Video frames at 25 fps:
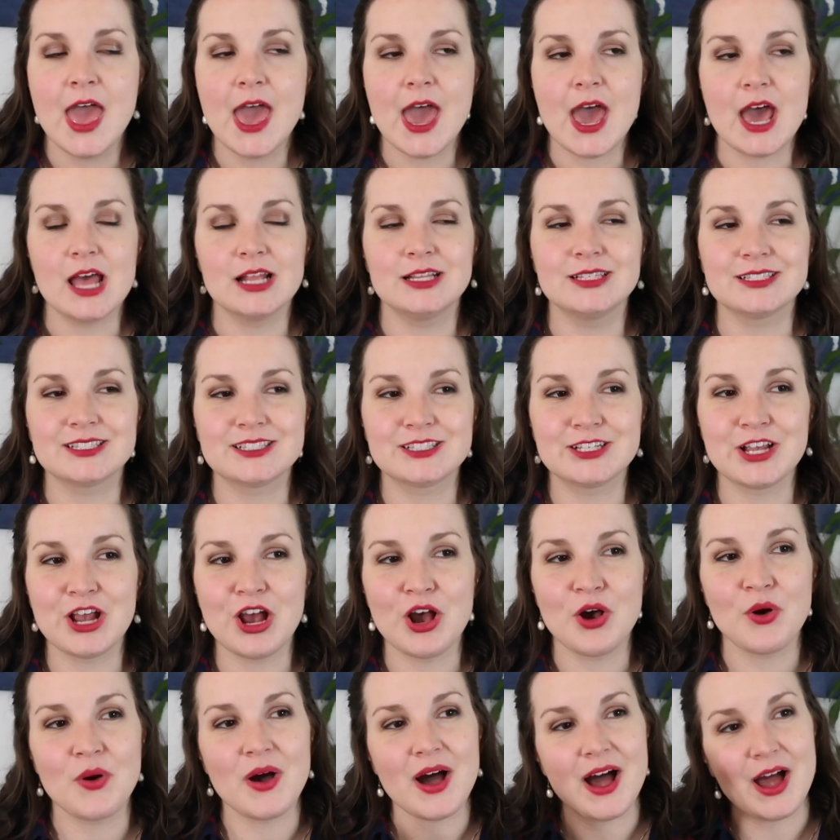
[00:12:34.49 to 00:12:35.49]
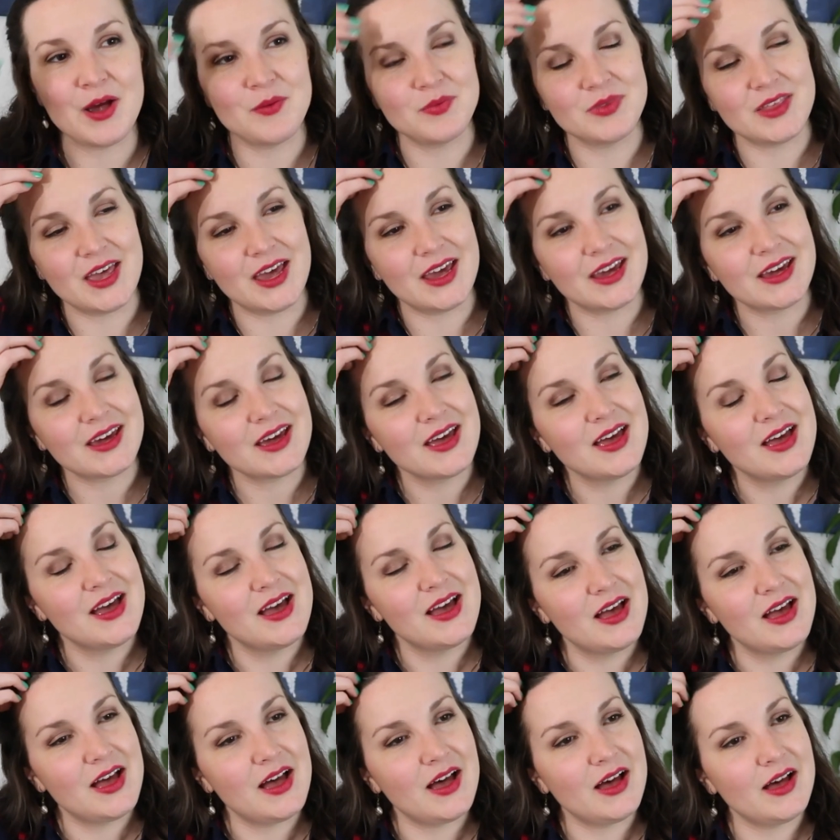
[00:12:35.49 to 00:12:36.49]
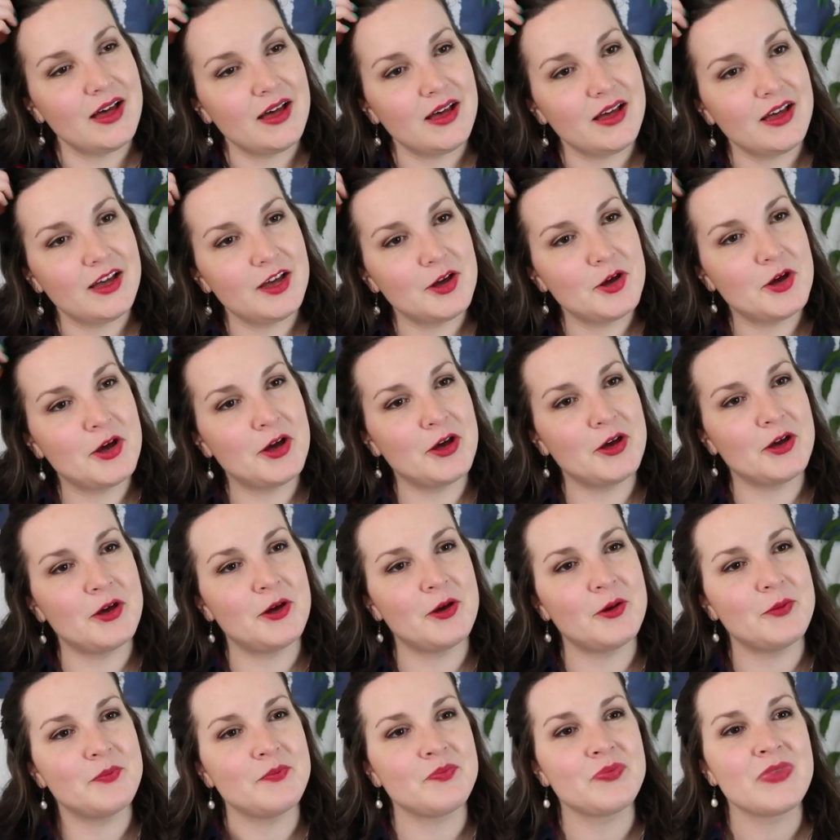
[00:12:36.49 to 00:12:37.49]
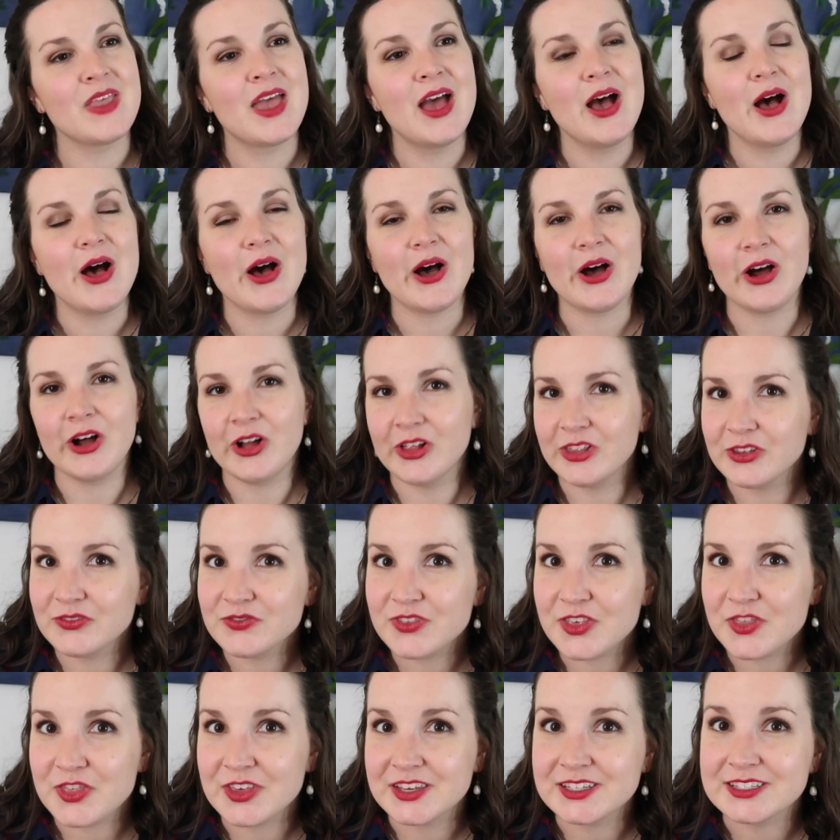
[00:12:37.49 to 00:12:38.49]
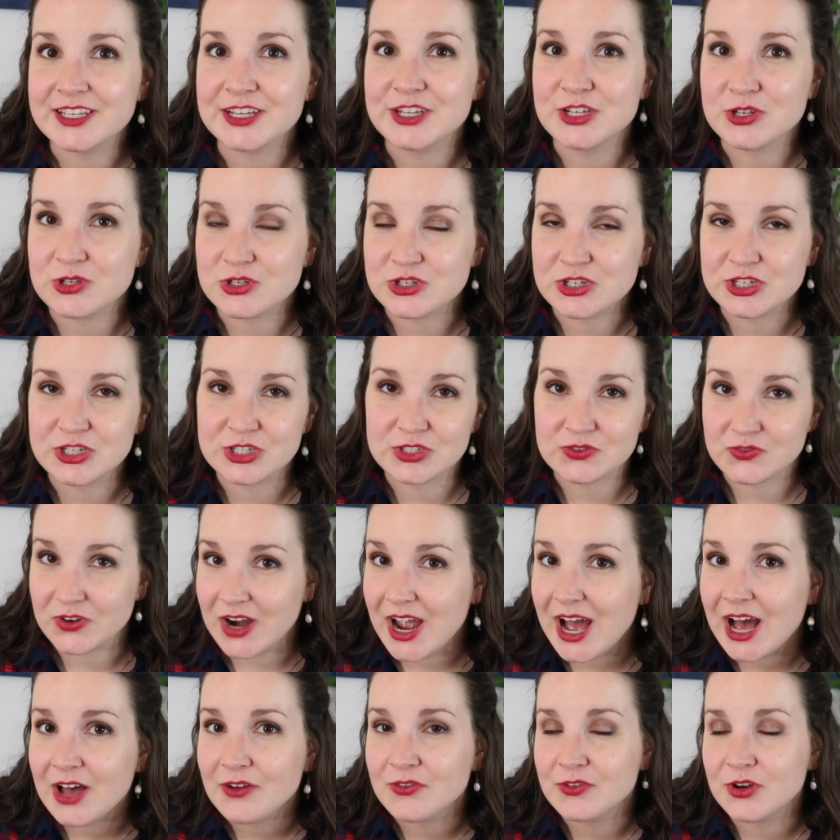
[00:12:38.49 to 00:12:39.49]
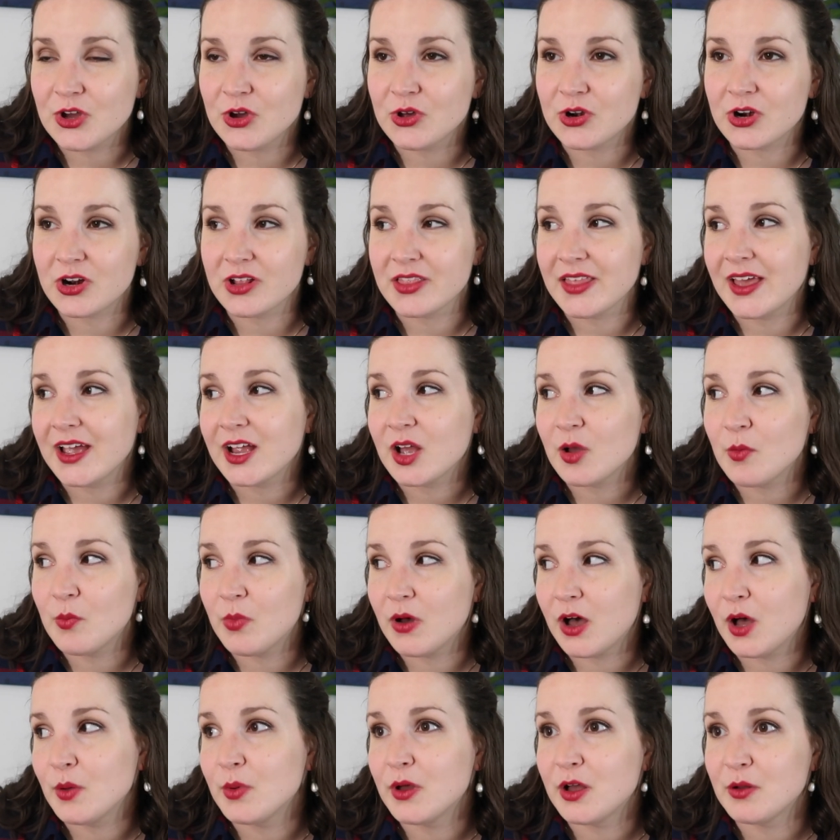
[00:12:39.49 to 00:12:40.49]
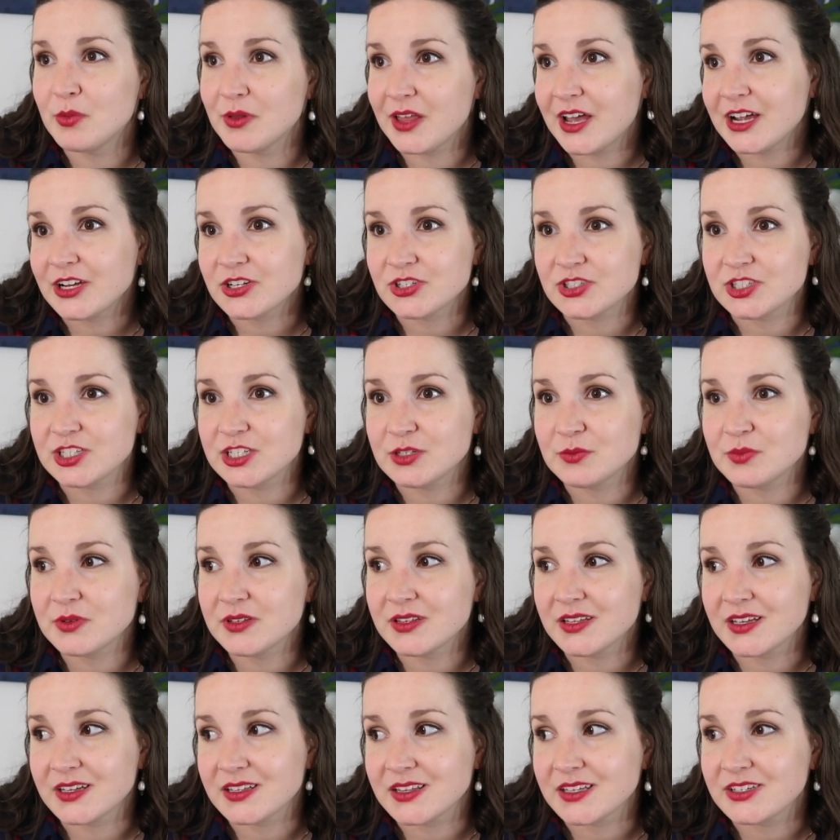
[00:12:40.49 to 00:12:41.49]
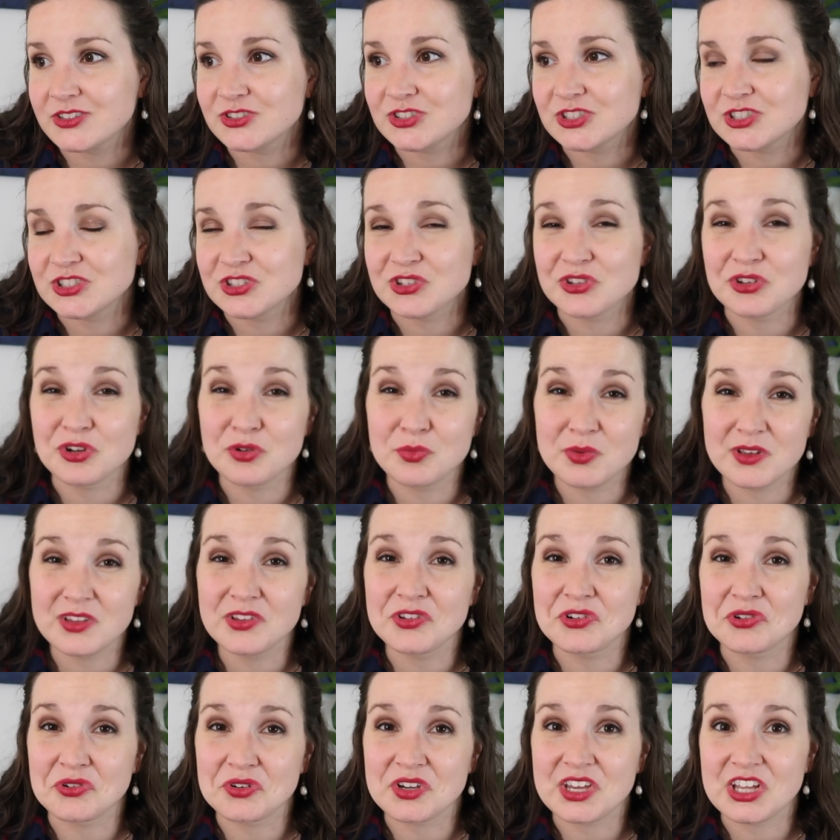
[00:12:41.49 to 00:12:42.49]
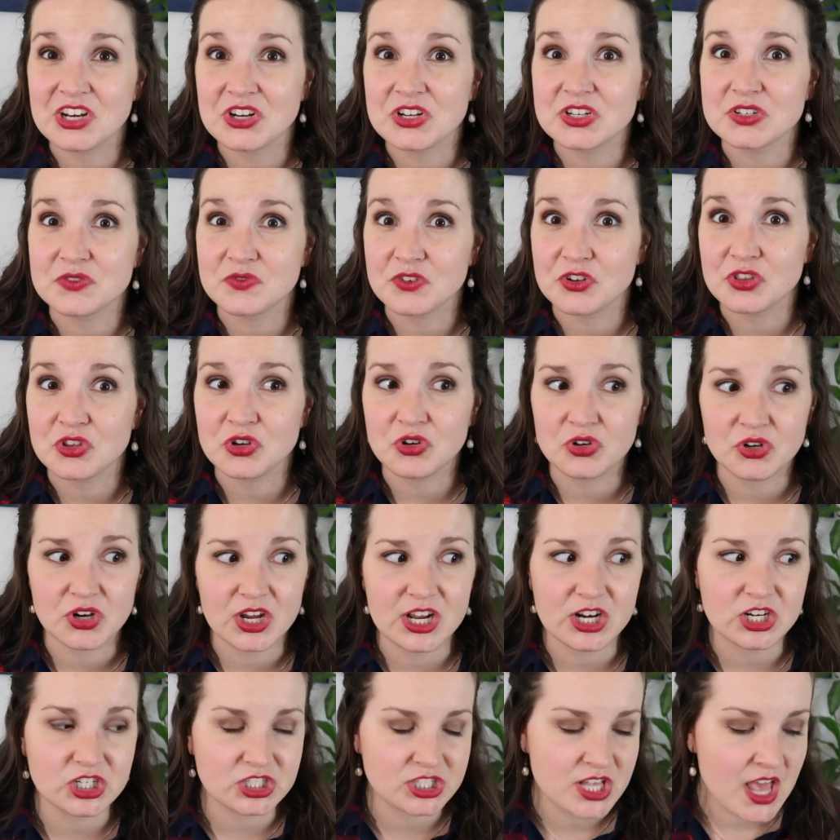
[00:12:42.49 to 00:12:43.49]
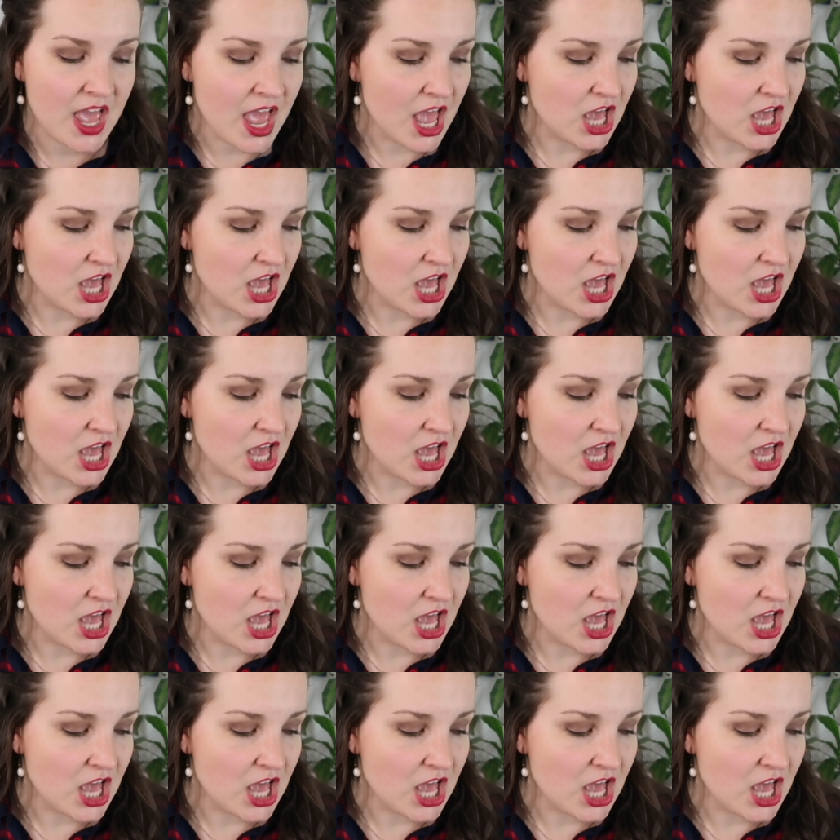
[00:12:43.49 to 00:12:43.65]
And so I'm like, all of the things I usually use for half note are like ba ba black sheep, and like that's just a little bit little kiddish for 3rd graders.